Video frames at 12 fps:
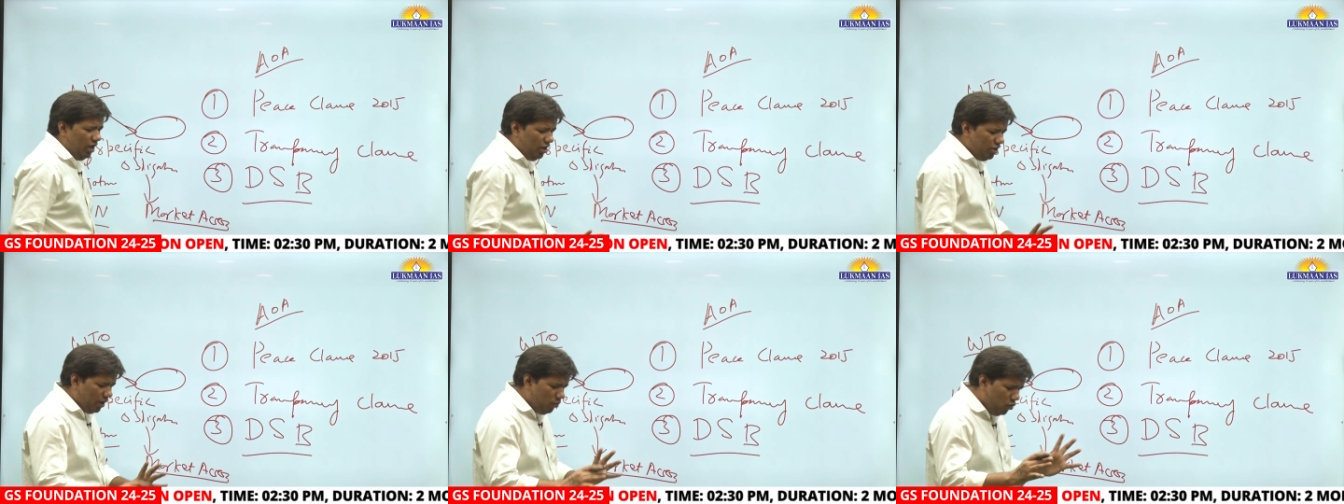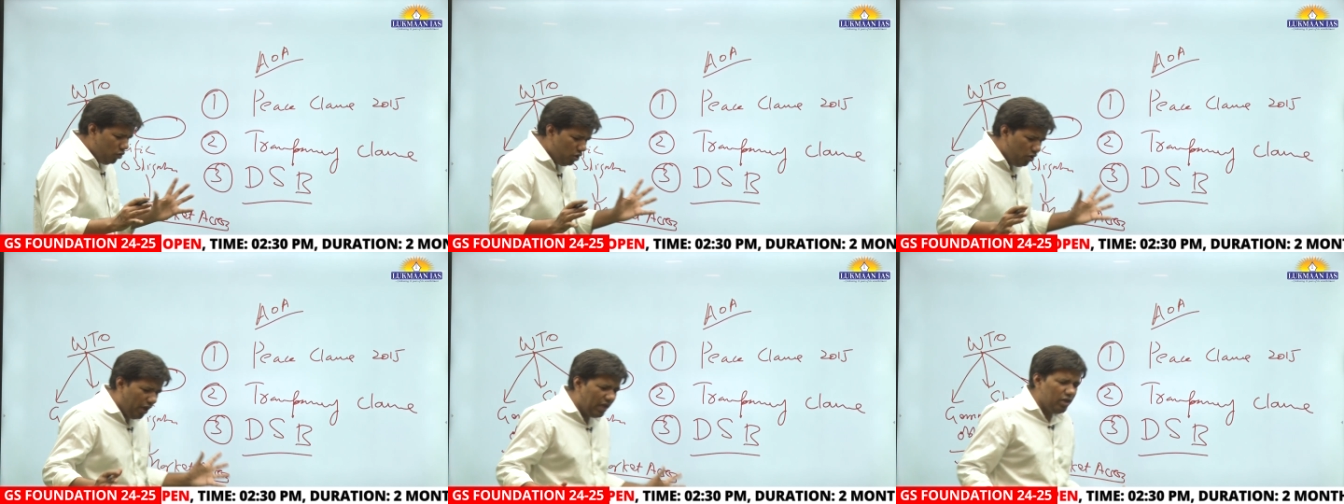in
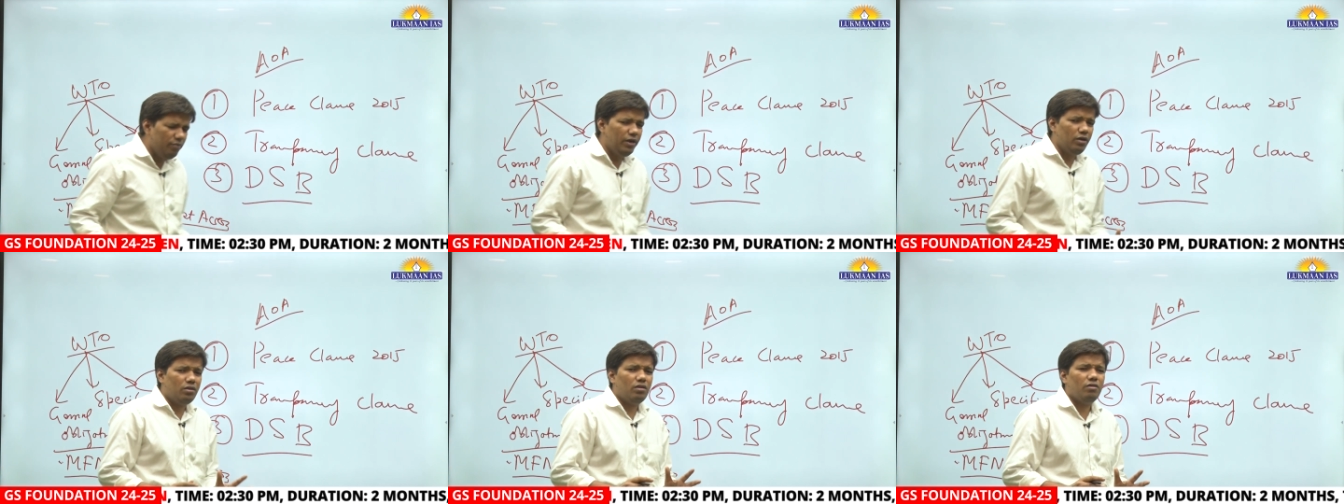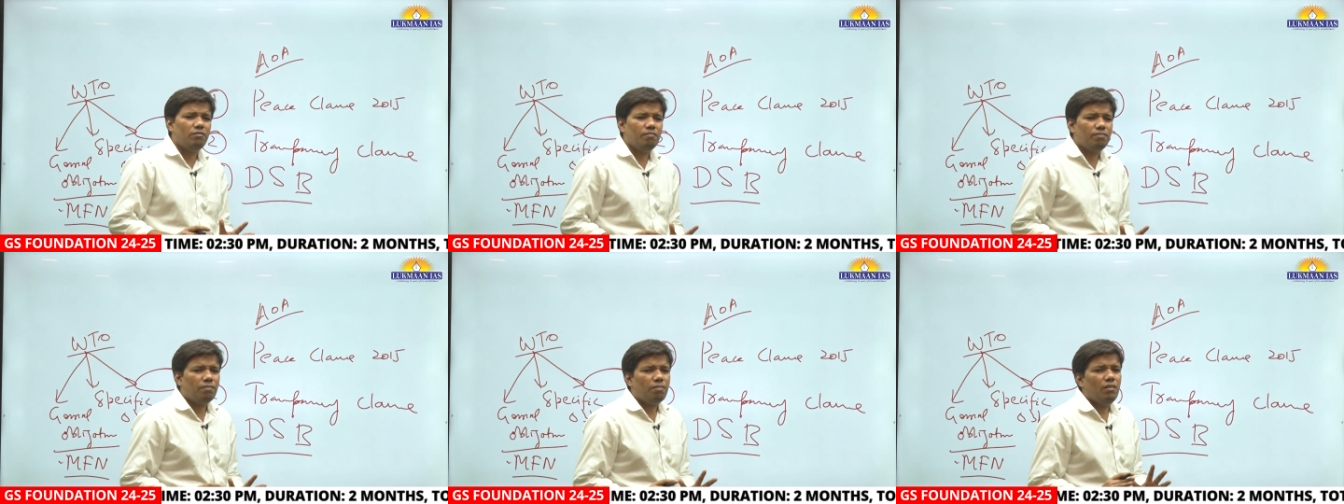wto agreements
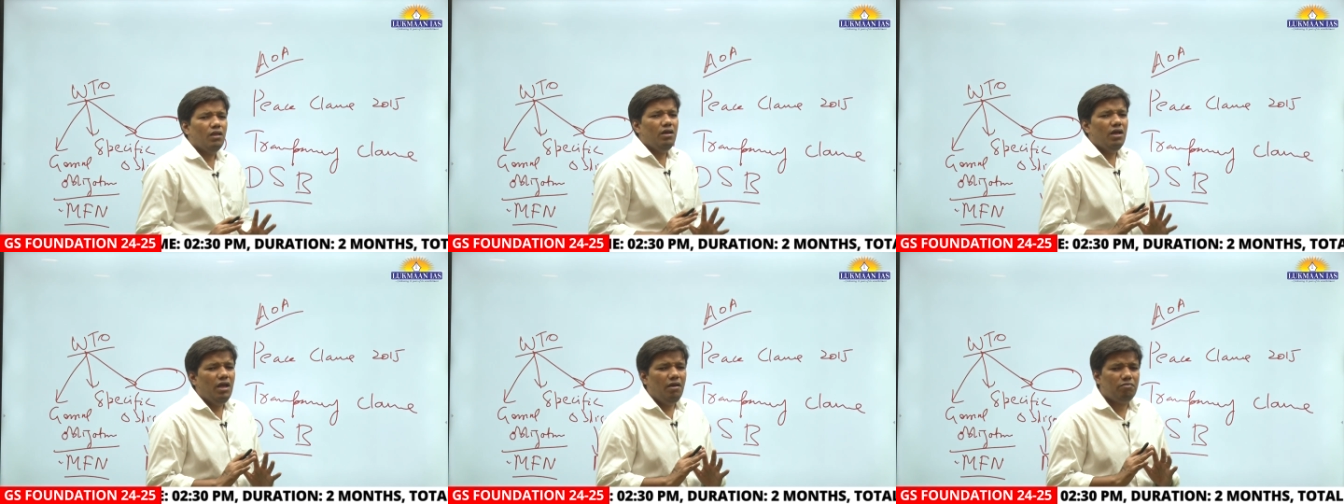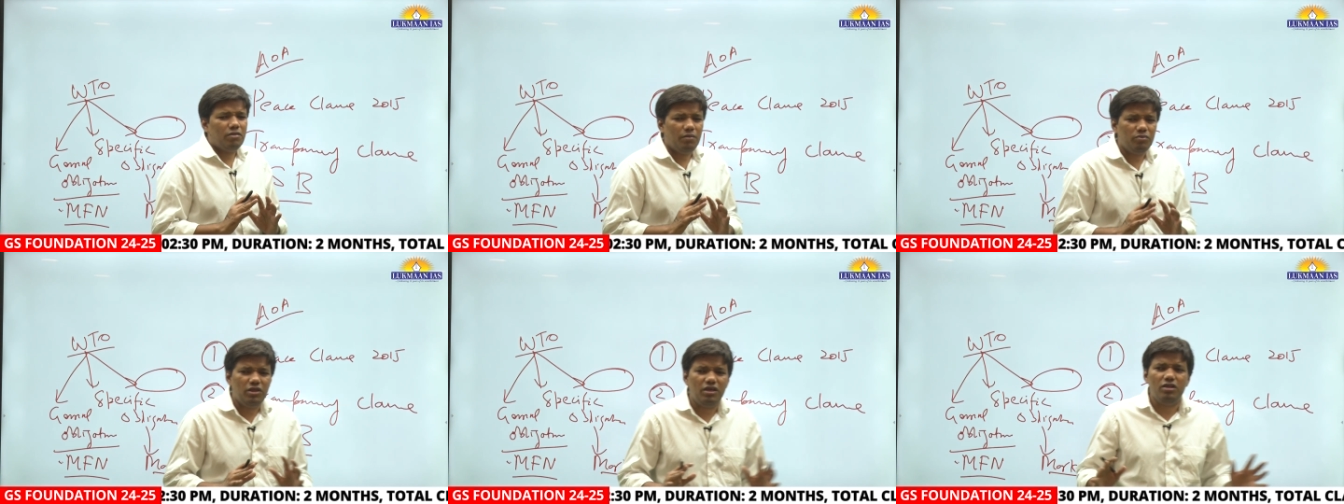if
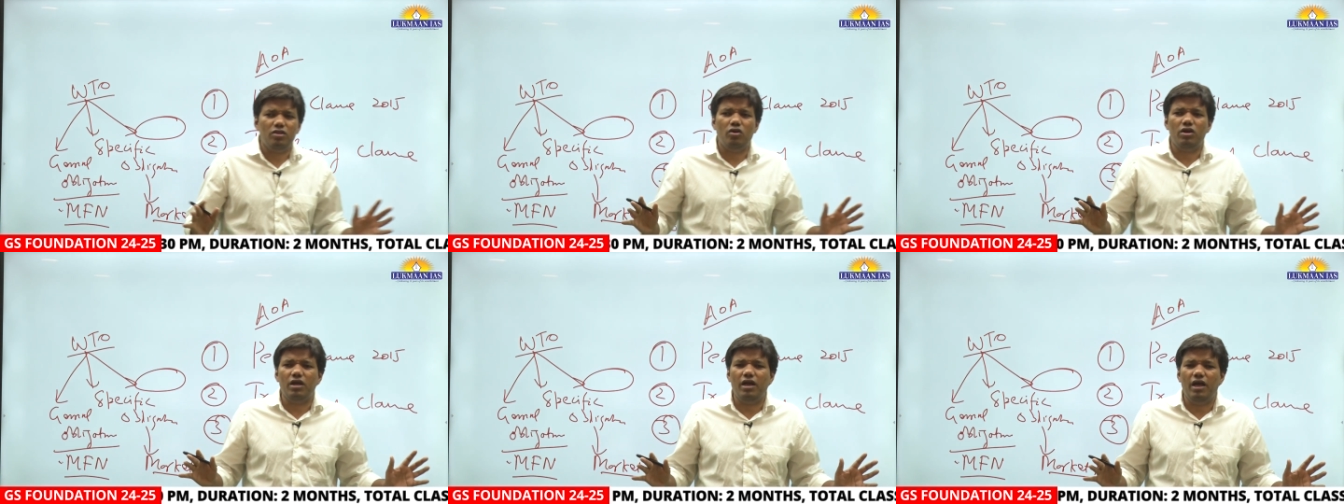something is not